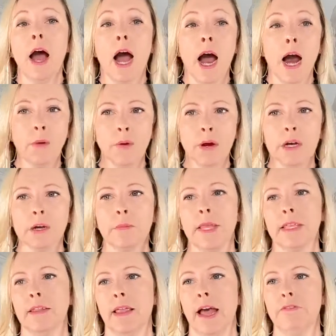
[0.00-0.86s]
I
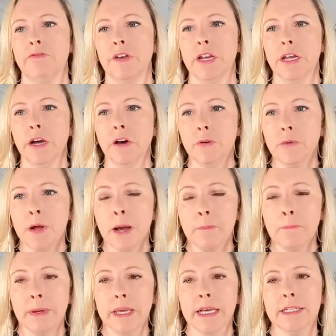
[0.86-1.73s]
recommend live video
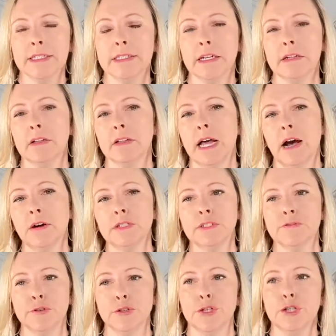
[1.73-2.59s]
because it
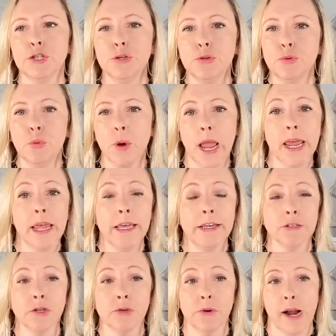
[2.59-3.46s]
allows for 2-way
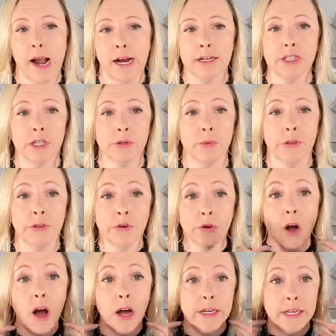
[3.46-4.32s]
interaction with
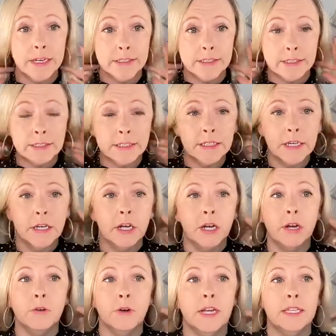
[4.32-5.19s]
your audience,
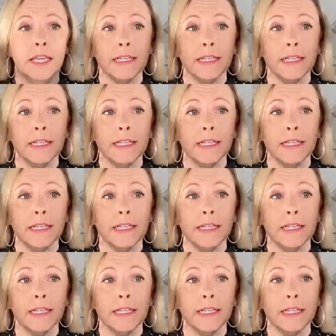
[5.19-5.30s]
right?